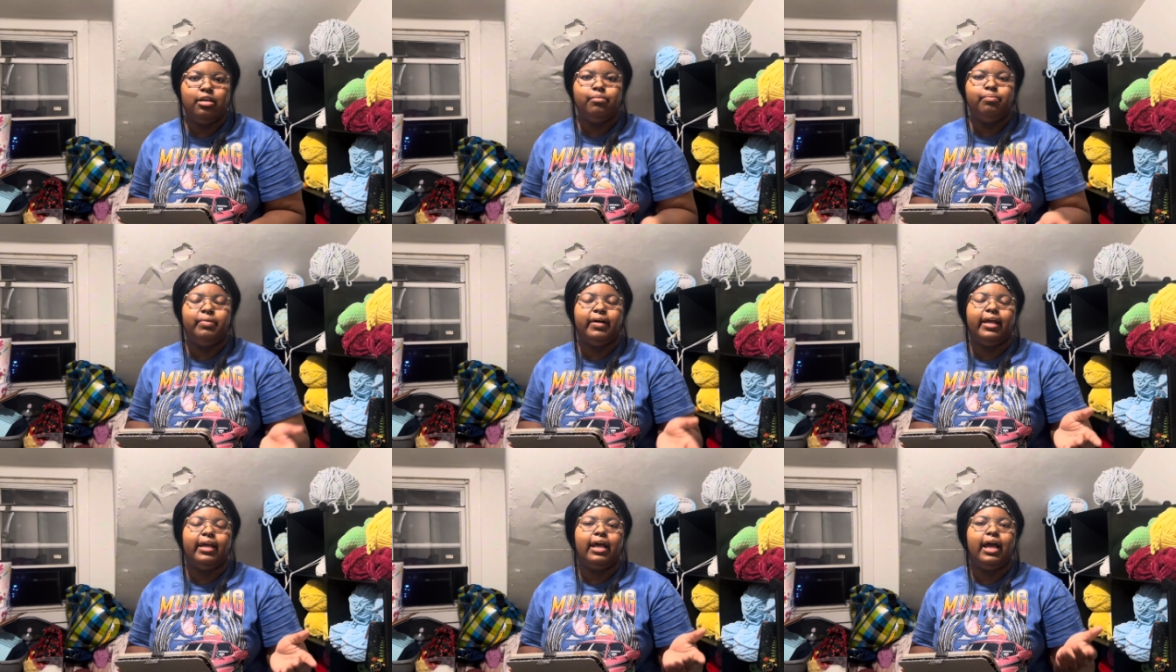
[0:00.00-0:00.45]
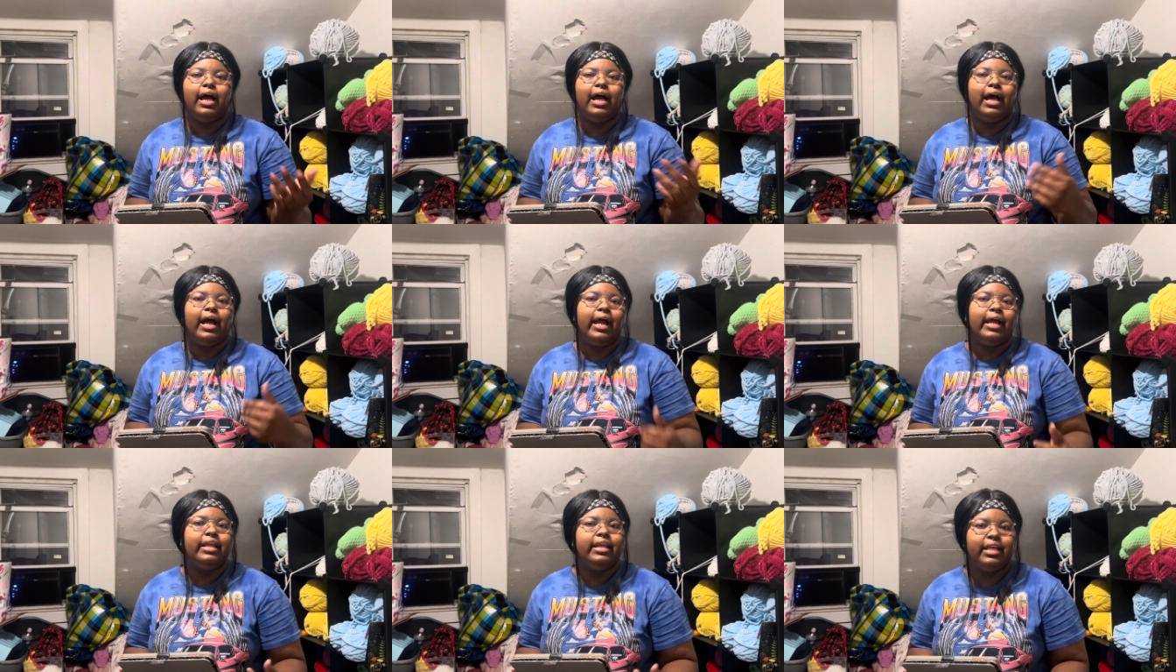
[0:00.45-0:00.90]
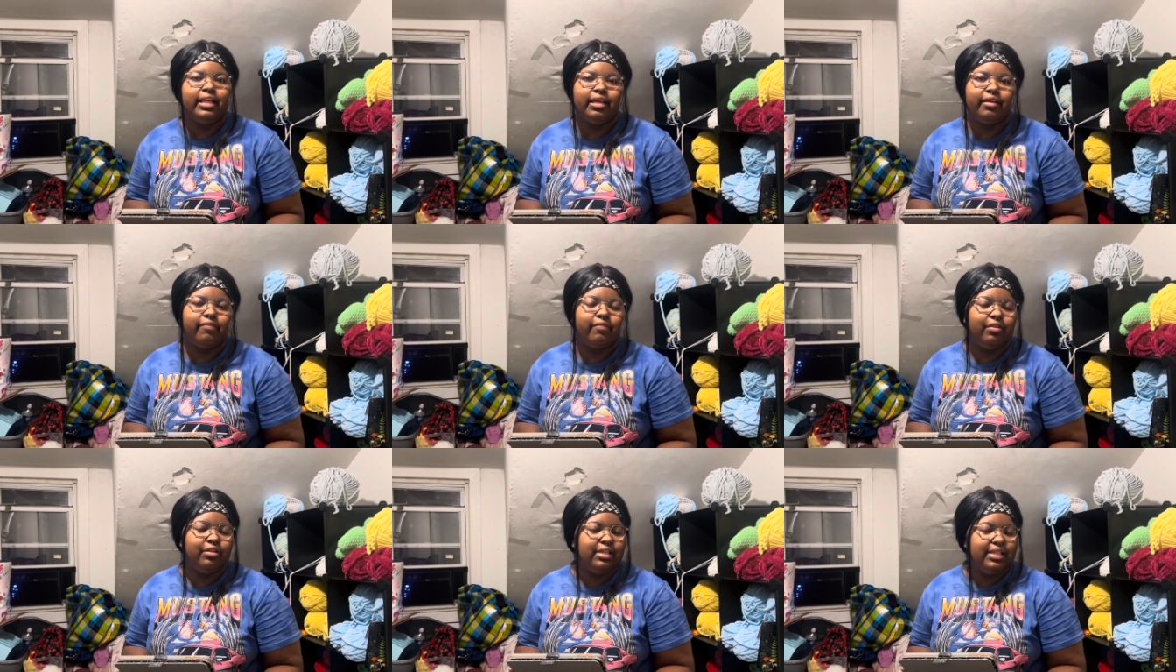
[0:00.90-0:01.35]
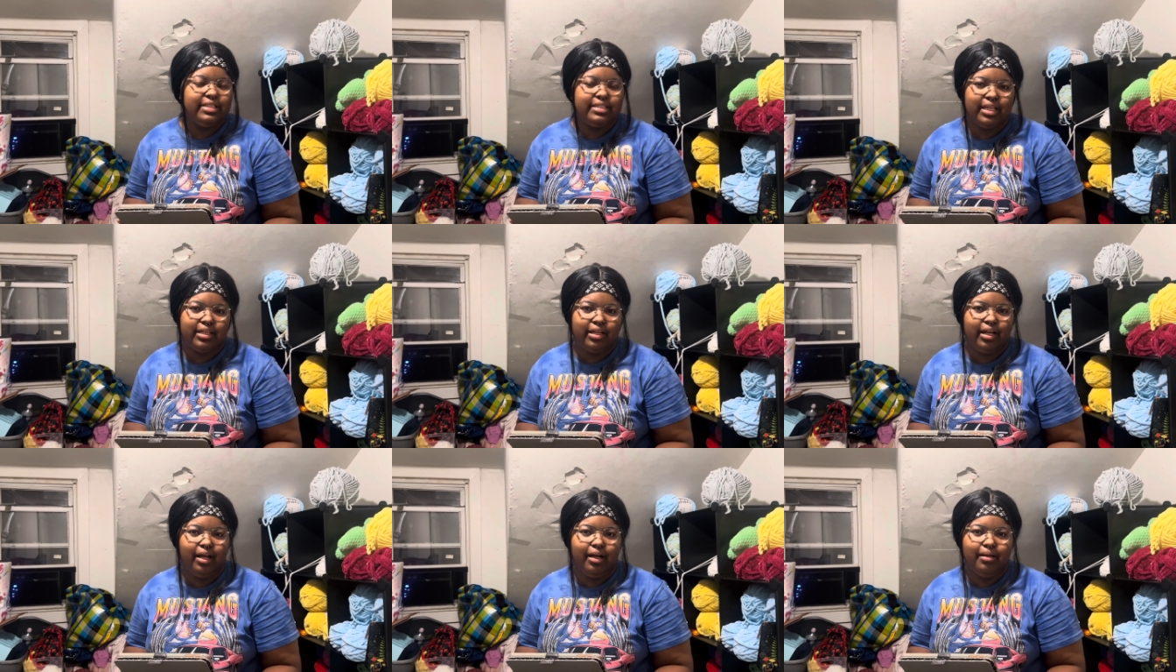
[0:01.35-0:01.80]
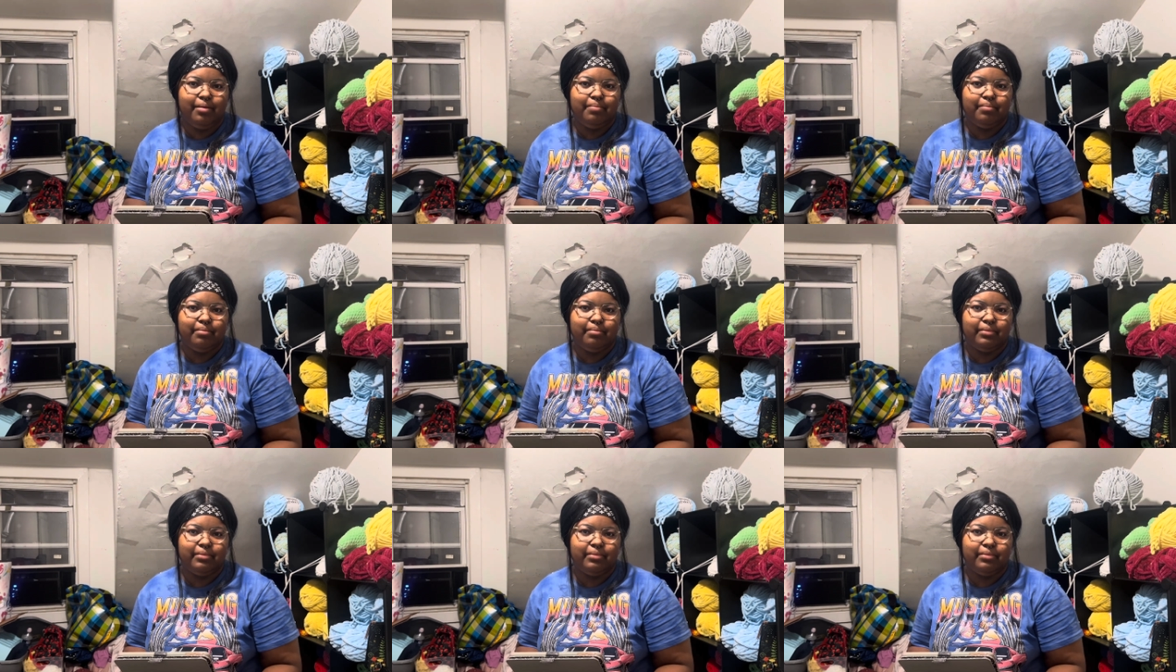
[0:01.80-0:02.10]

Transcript: But I didn't get fully set up.